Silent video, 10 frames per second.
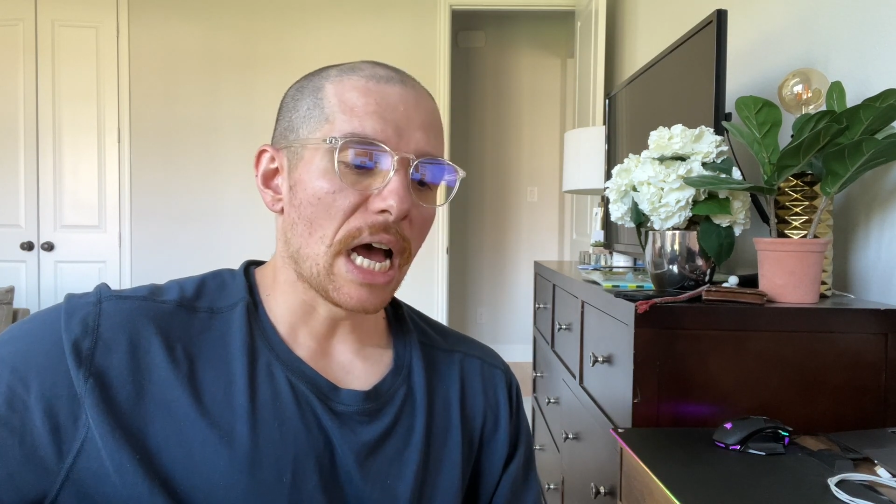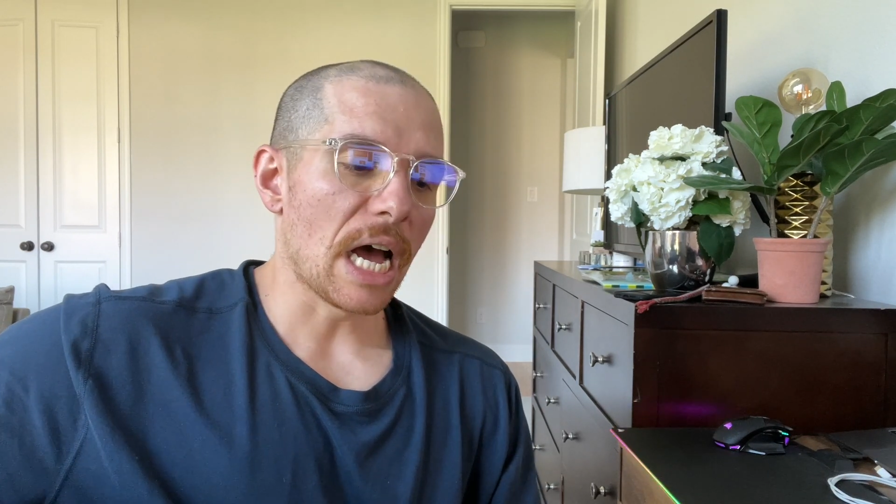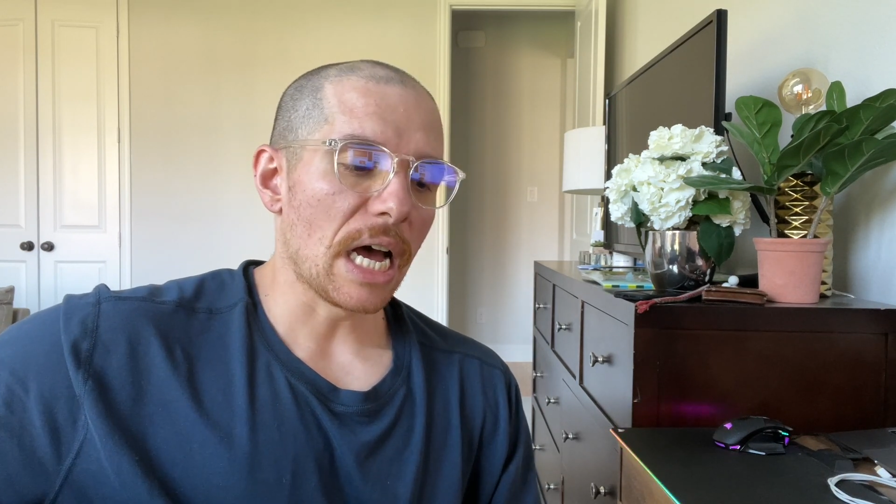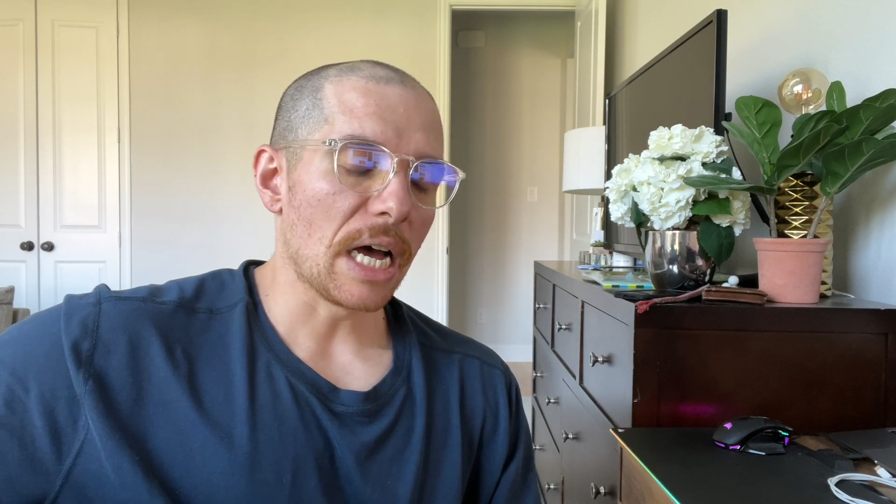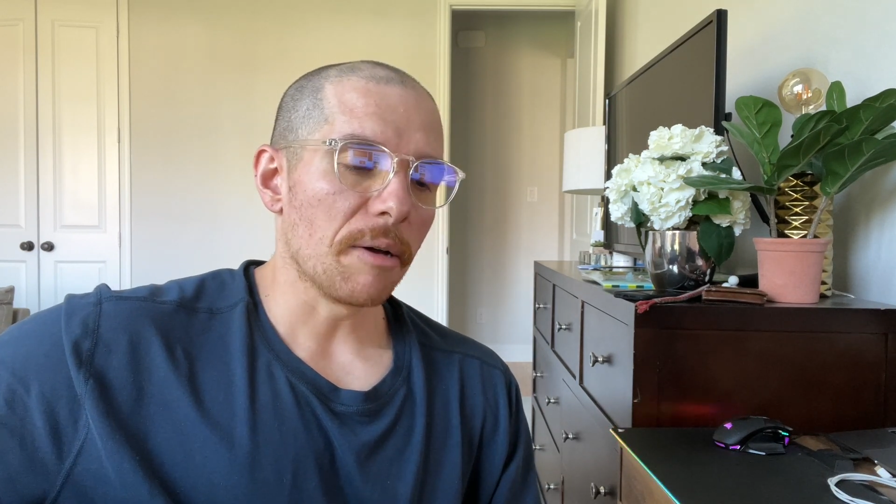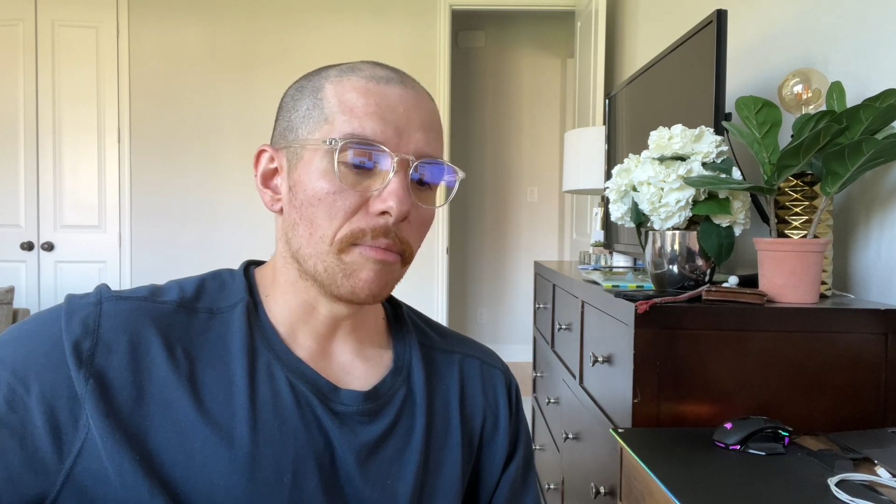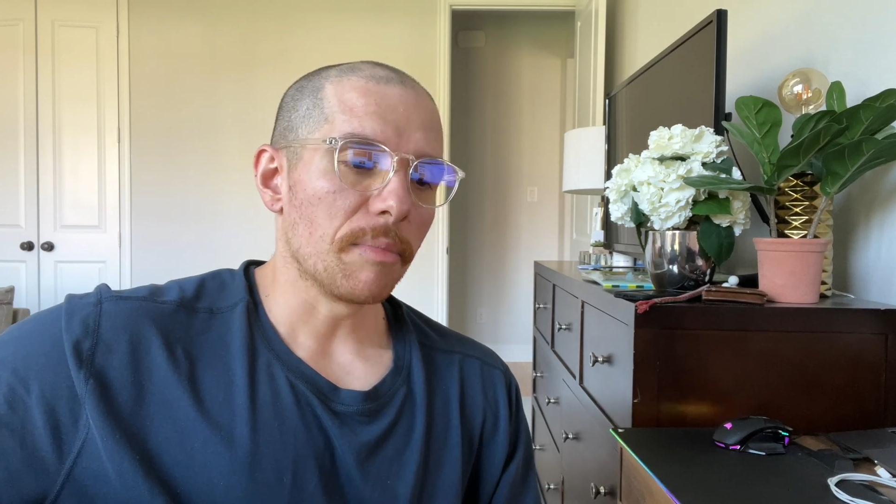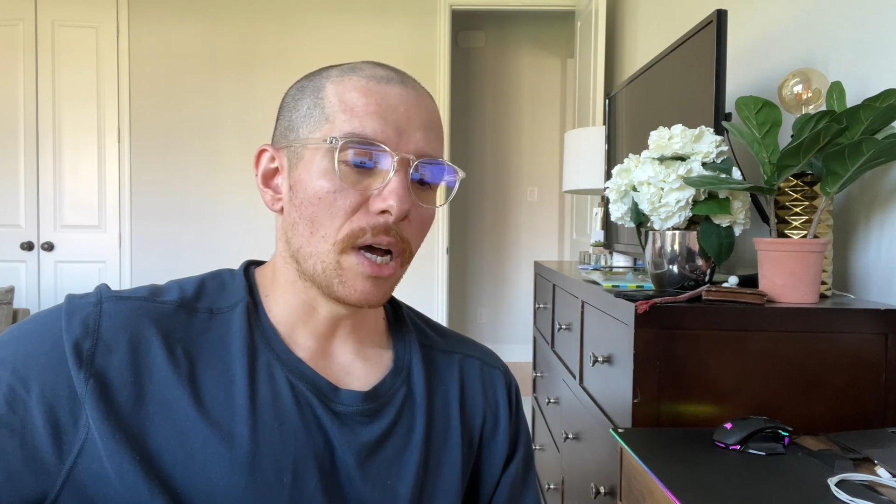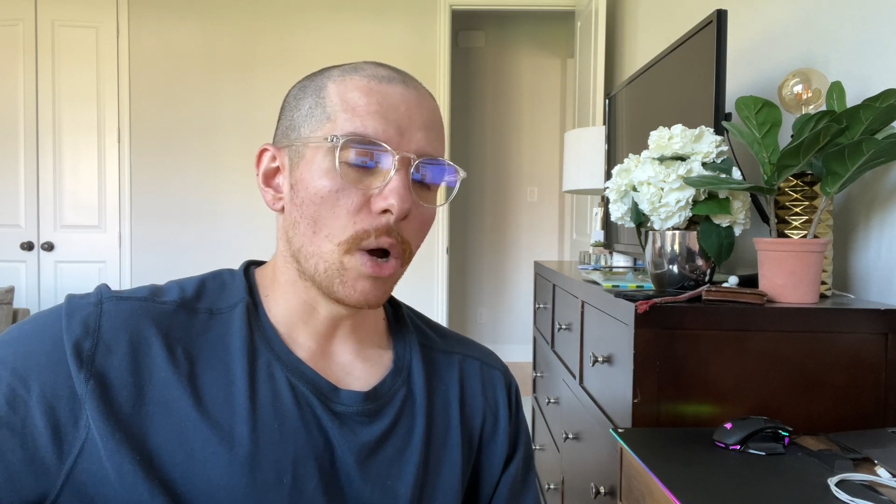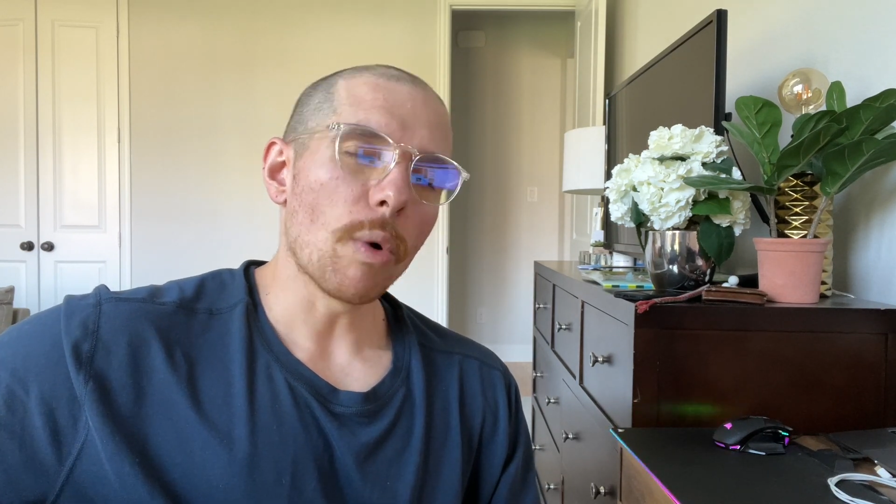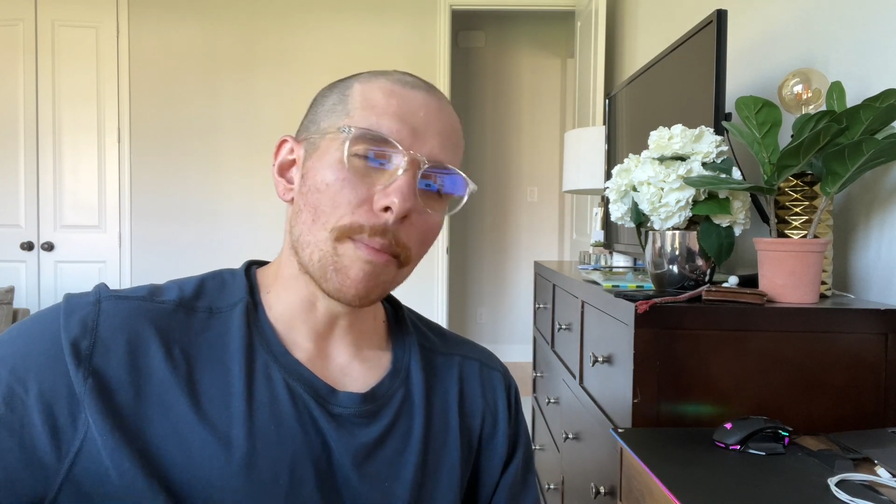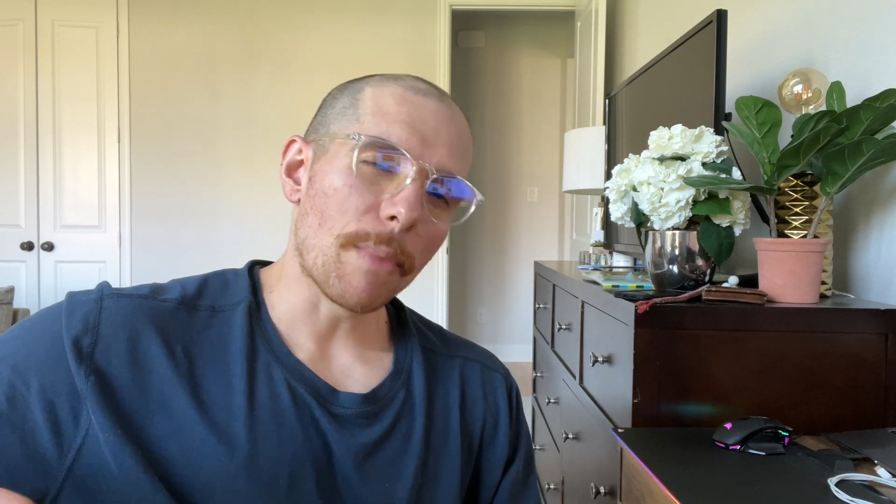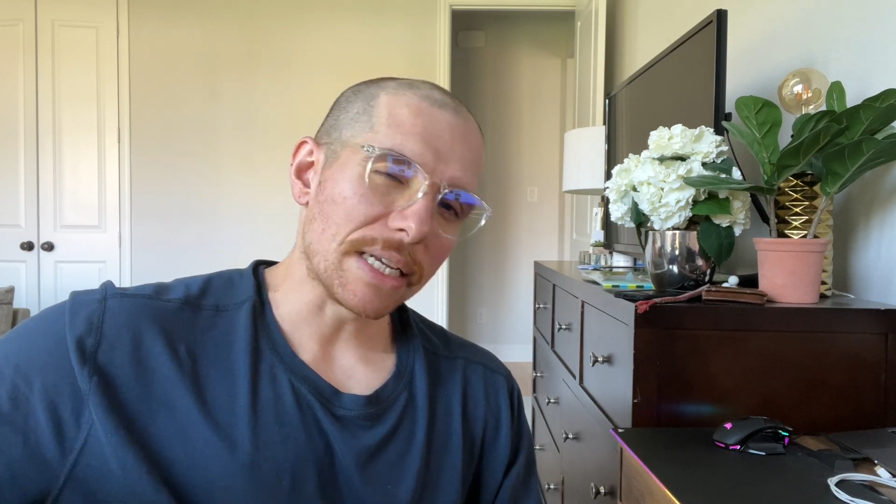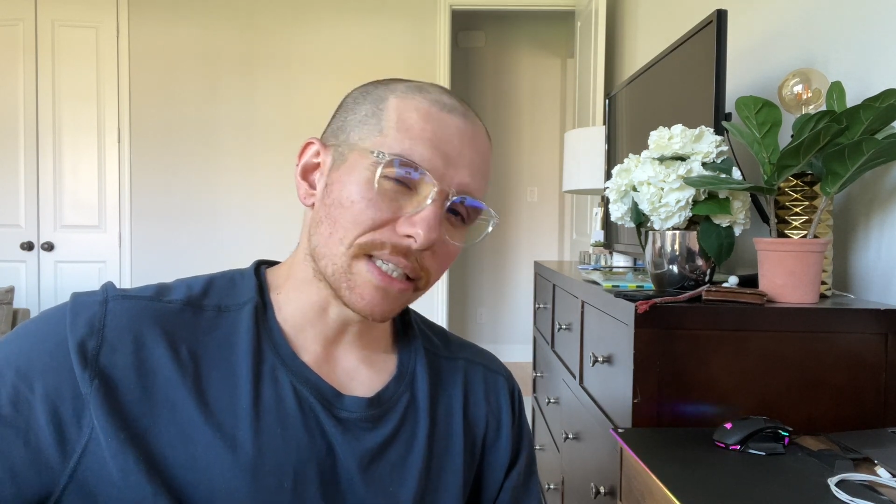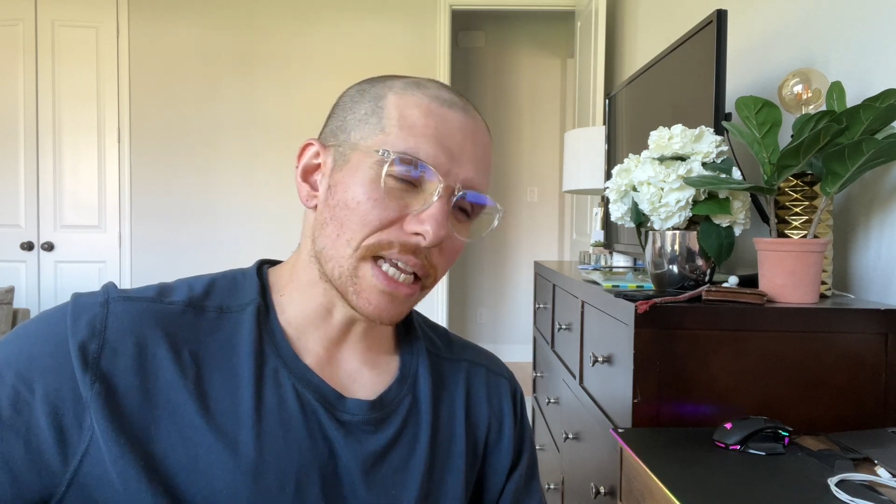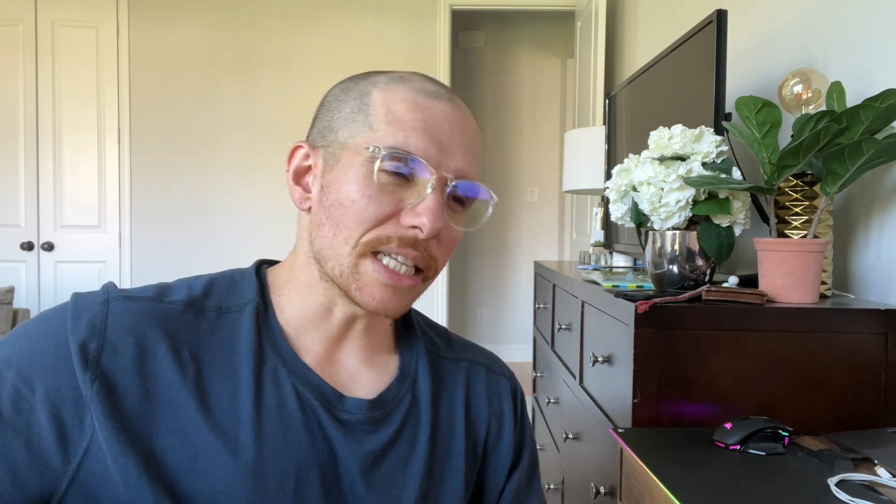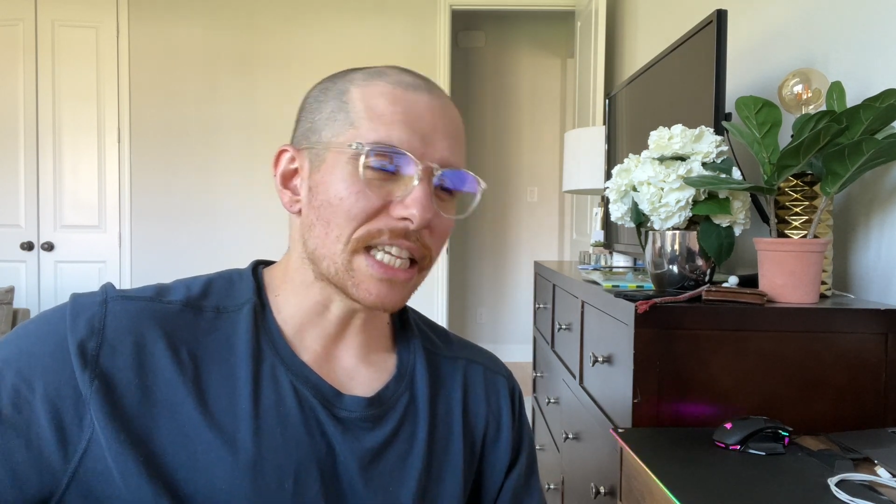what makes sense.